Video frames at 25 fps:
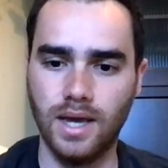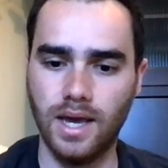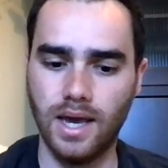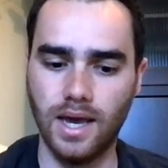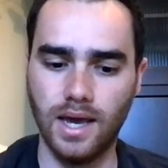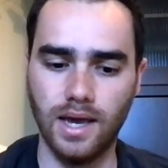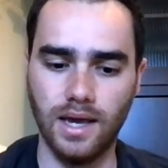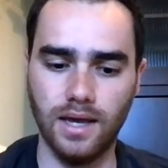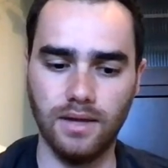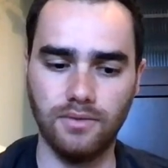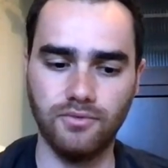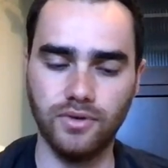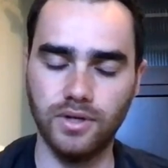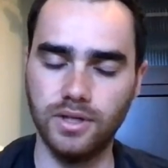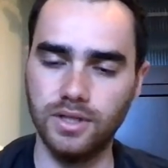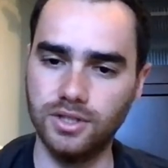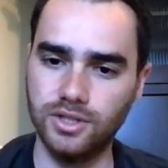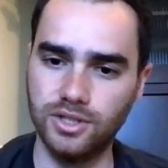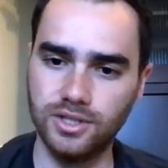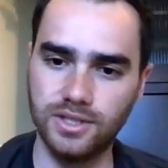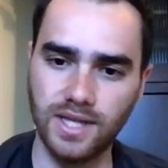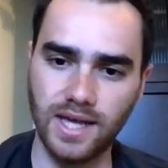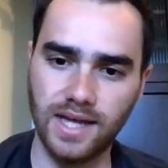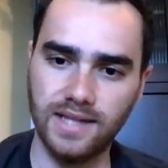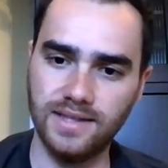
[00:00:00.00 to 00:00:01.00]
And really
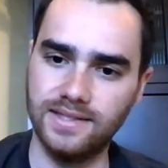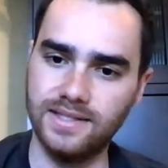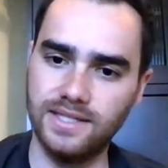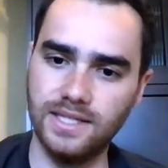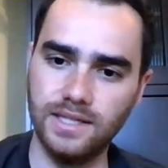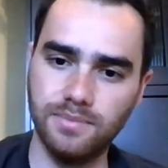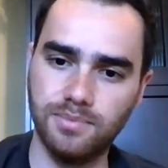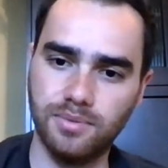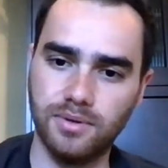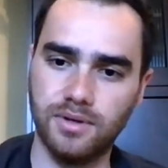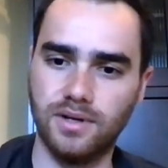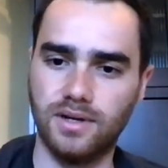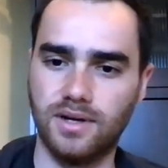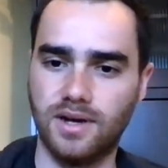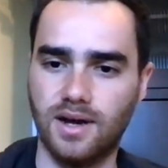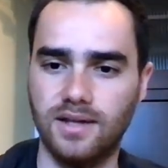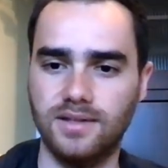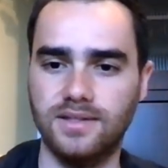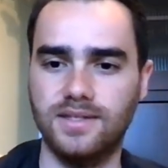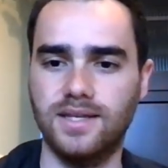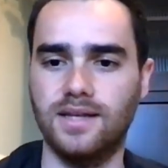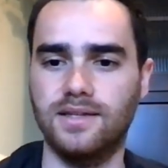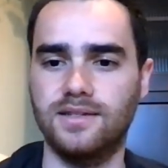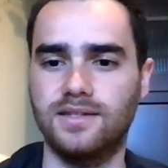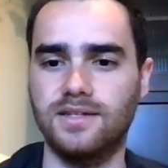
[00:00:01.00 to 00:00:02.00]
just that deeper
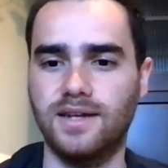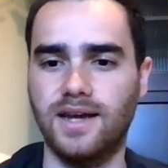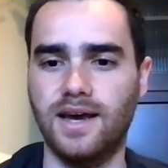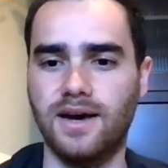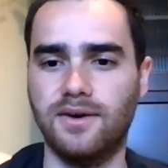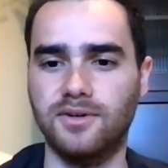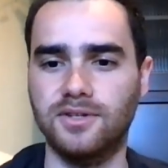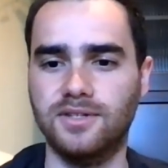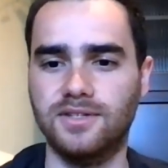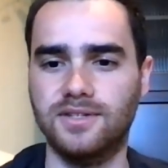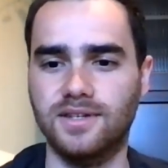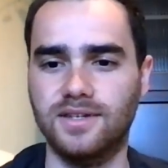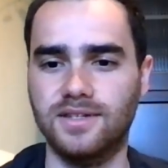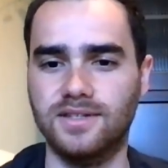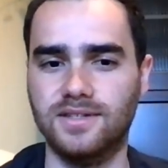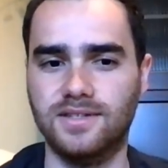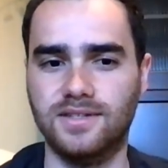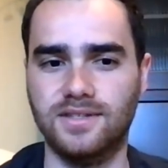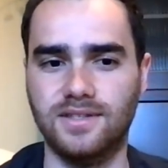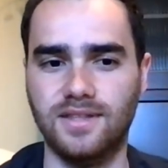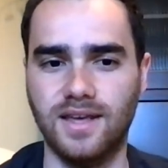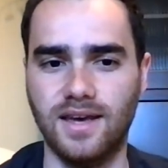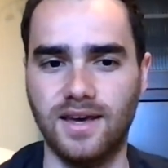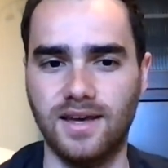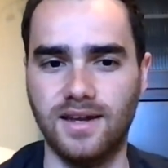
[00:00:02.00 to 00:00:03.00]
content
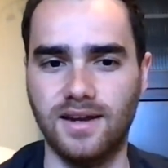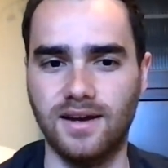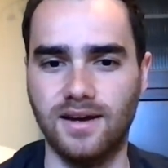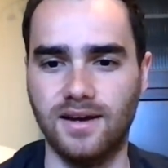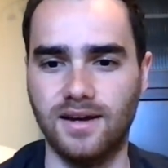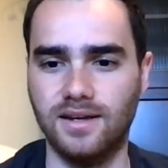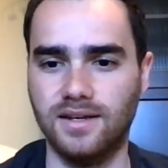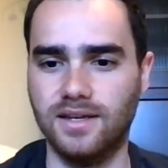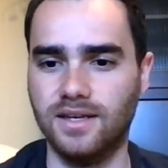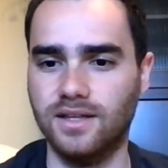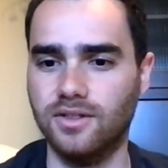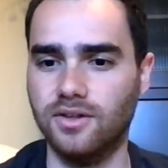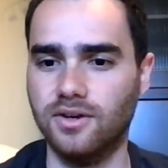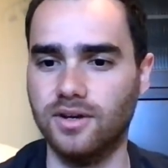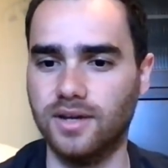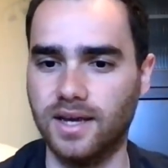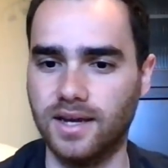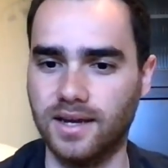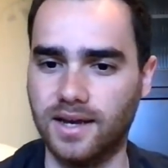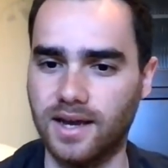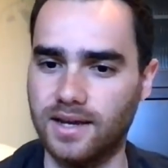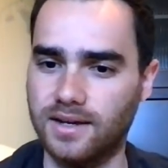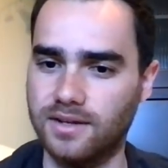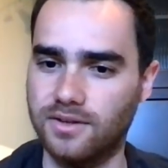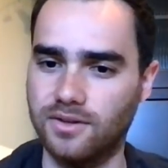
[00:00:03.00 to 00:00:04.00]
analysis that can look
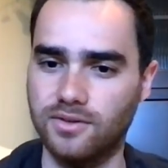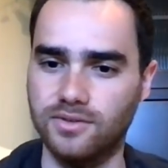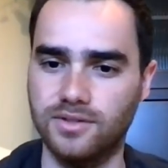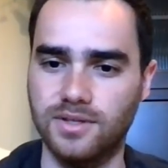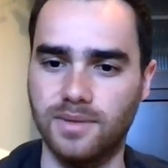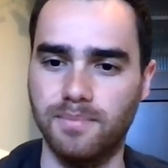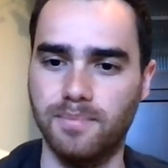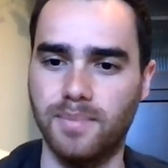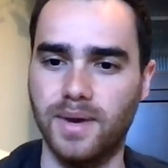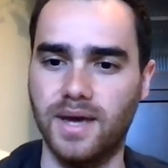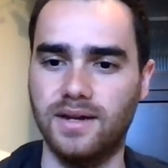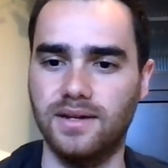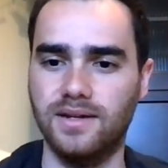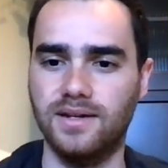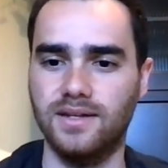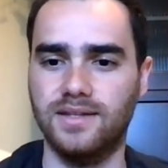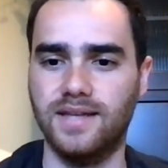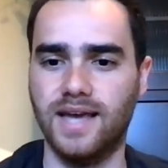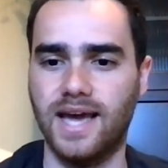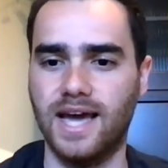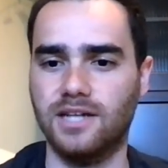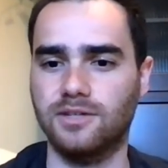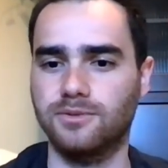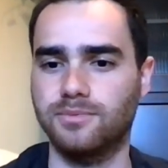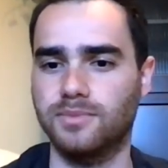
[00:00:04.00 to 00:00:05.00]
at kind of those embedded
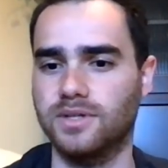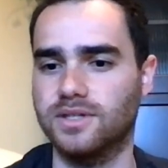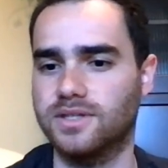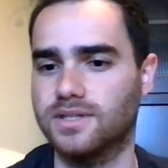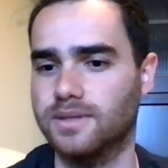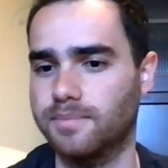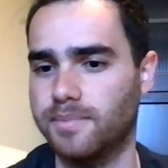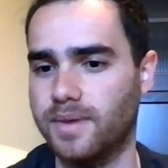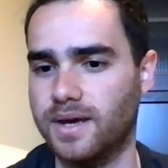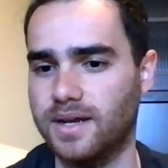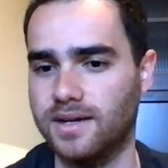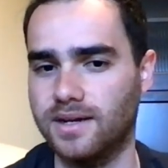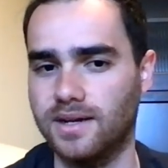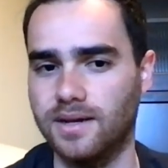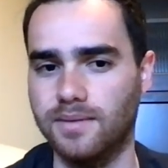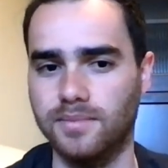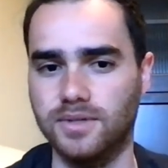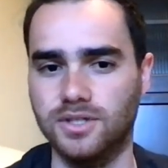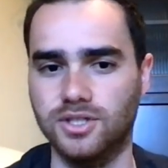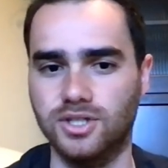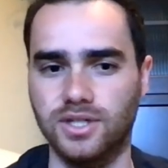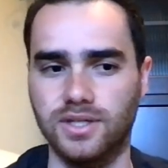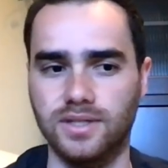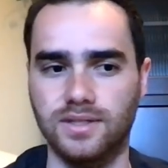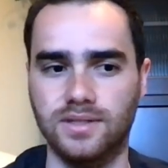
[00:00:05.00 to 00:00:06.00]
attachments, embedded
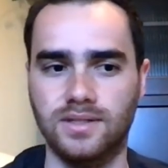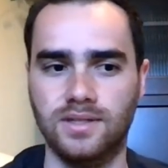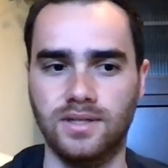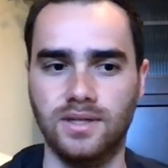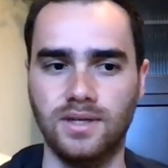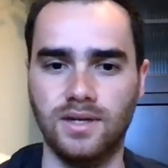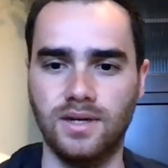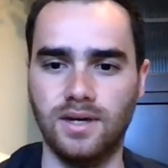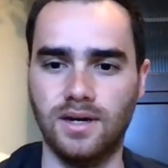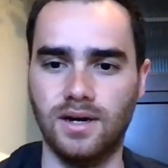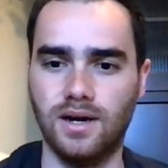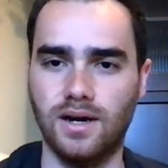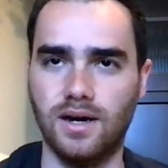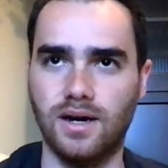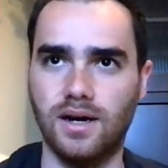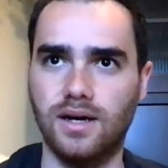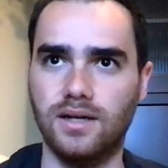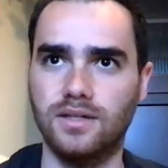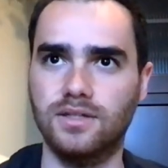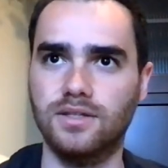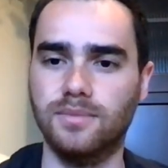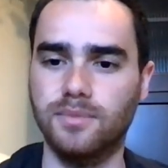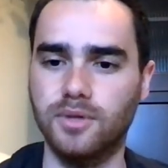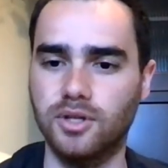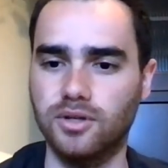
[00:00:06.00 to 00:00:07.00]
images,
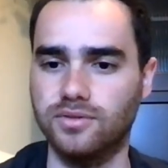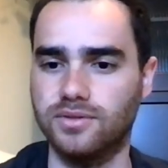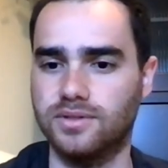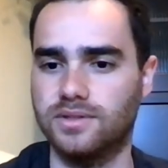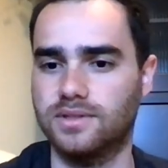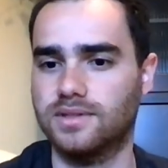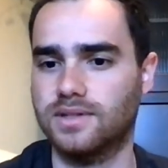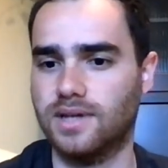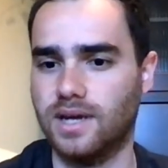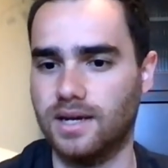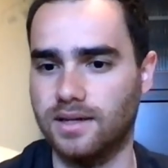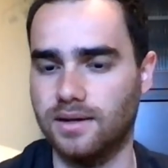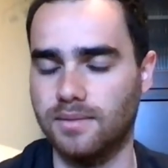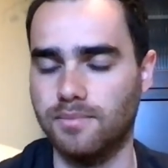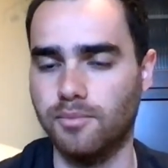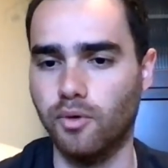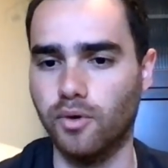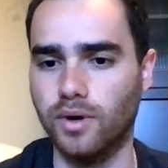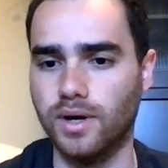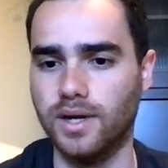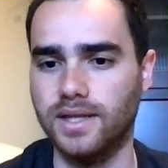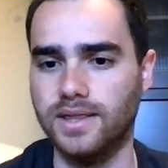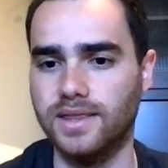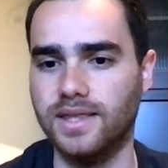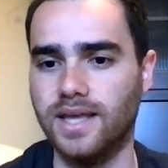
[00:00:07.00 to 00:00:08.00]
some of those kind of
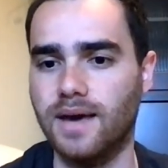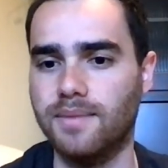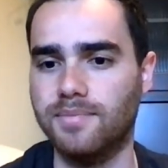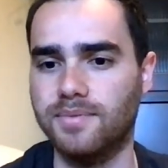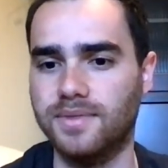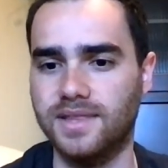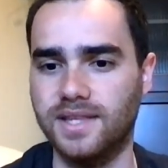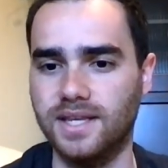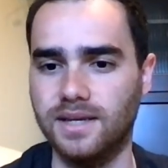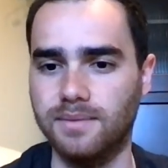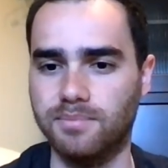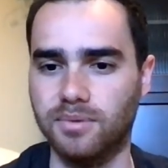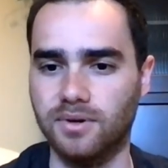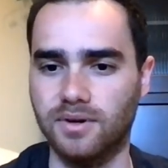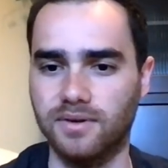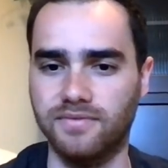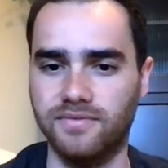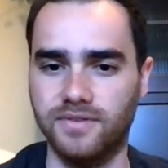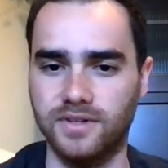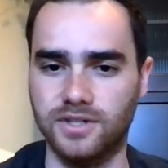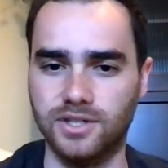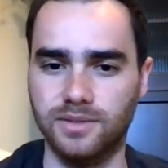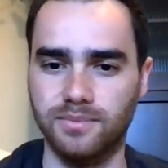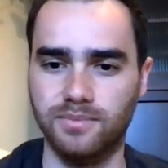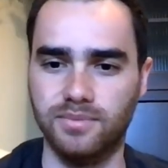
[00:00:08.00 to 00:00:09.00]
more in-depth, deeper
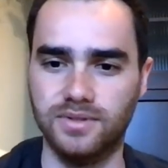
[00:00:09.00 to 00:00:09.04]
phishing